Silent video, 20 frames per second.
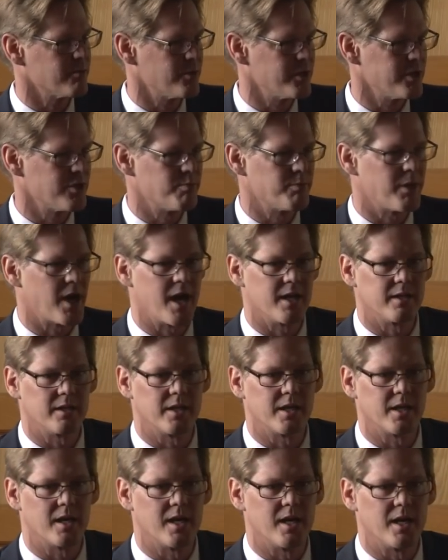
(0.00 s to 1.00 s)
with
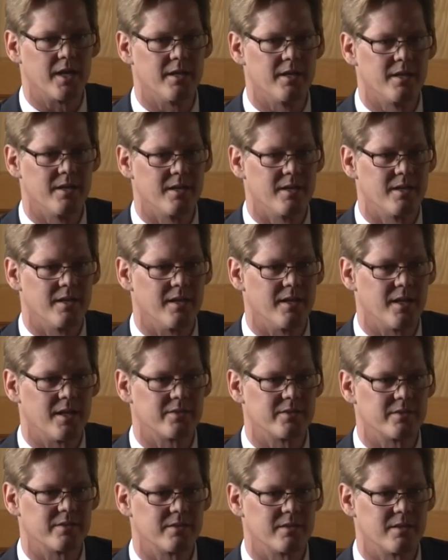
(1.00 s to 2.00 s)
piling on. And
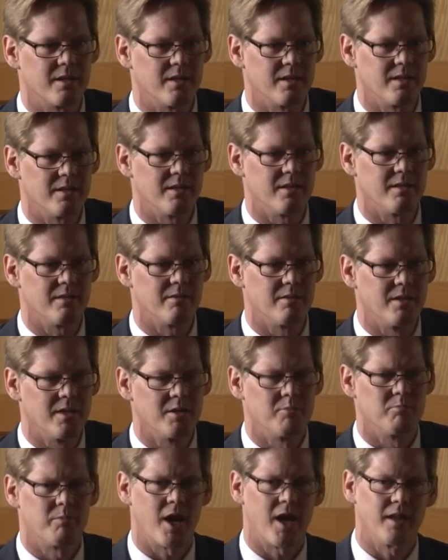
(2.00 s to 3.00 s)
that's, it, uh, it,
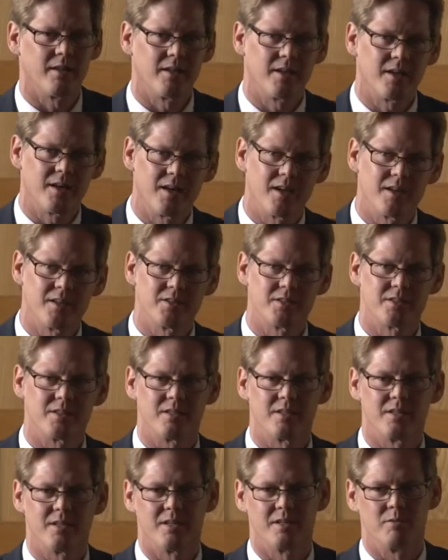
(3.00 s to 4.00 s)
uh, piling on is
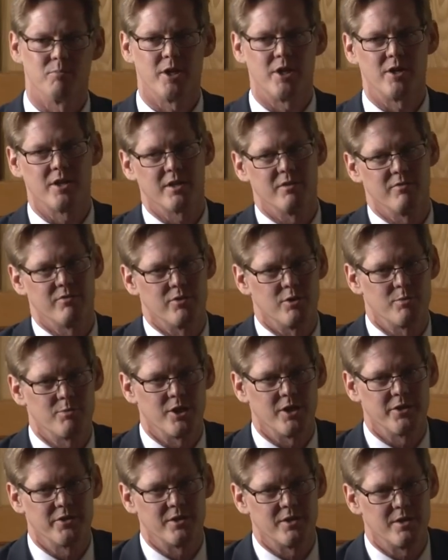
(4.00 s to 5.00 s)
a, an American
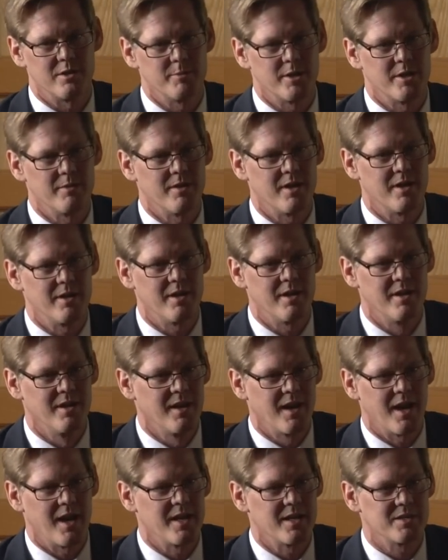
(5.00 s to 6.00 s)
football term. I, I,
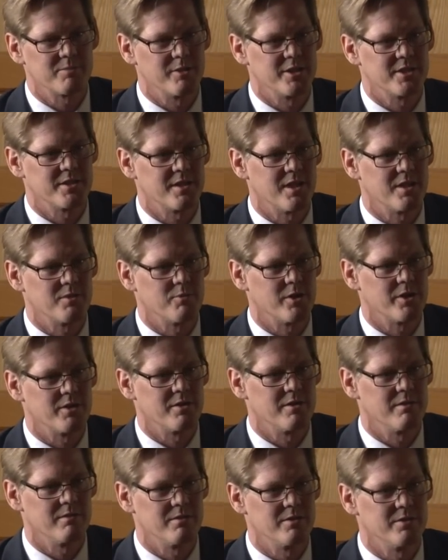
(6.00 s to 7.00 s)
I asked my son
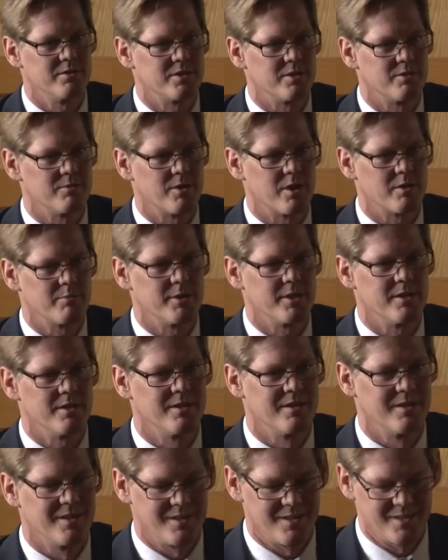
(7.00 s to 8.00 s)
whether he's a rugby
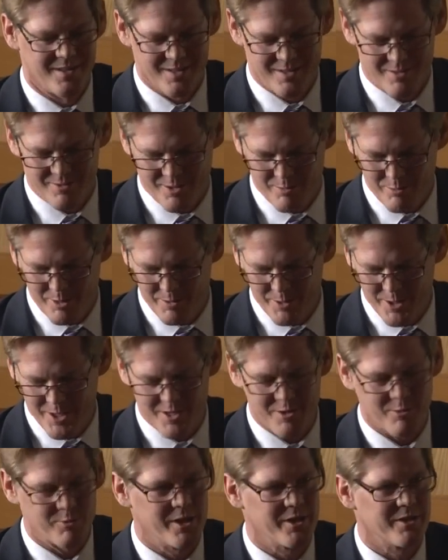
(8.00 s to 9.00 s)
rugby
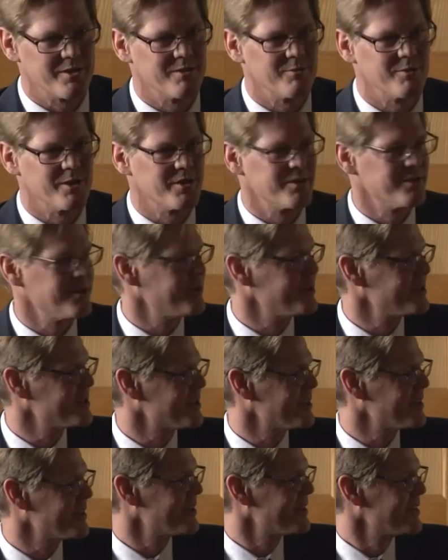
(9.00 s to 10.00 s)
player whether, whether there was
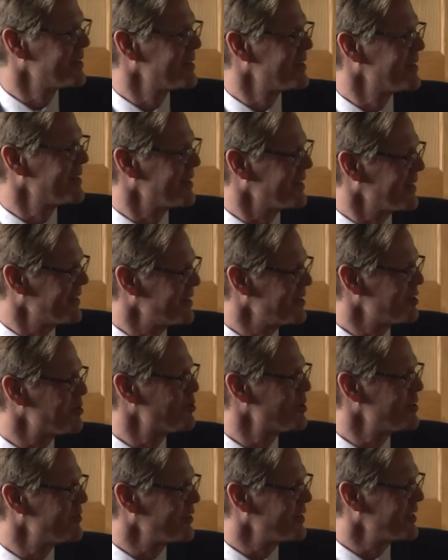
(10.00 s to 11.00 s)
a, a an
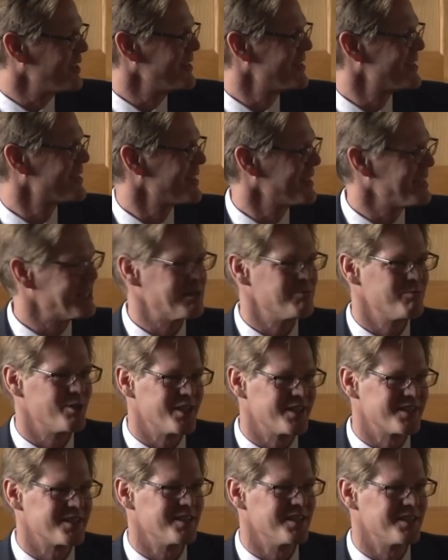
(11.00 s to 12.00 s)
equivalent, um,
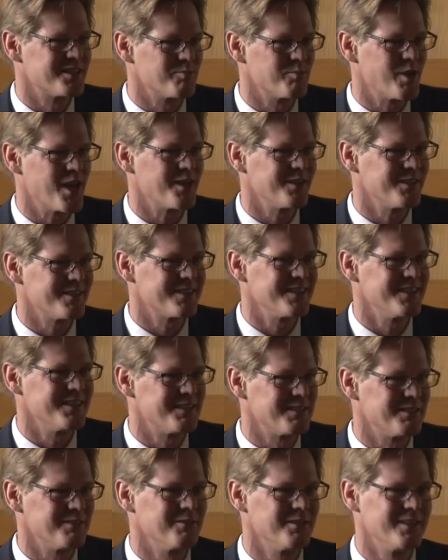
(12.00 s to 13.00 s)
but it's a, it's a penalty
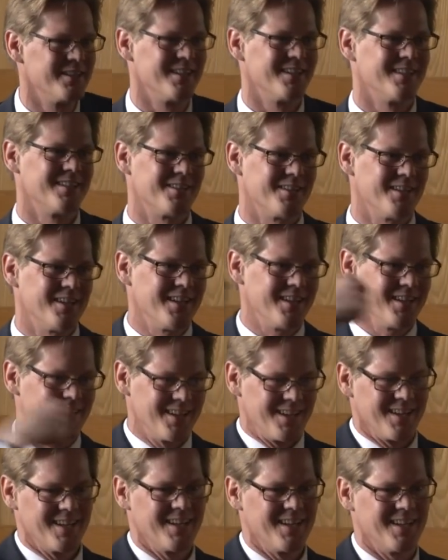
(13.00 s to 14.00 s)
to, to
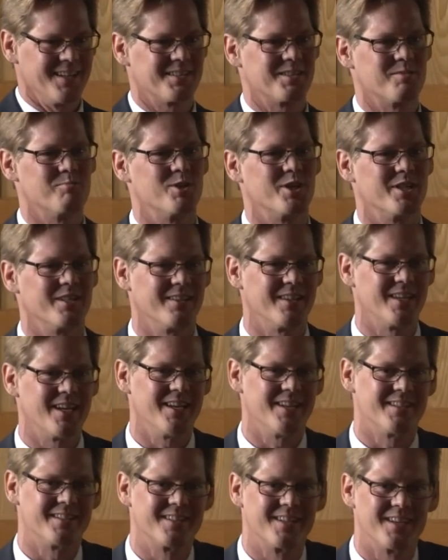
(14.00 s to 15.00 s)
hit, hit somebody
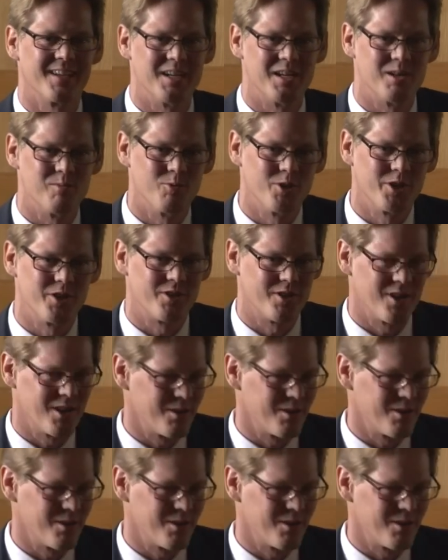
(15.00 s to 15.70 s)
late um, when, they're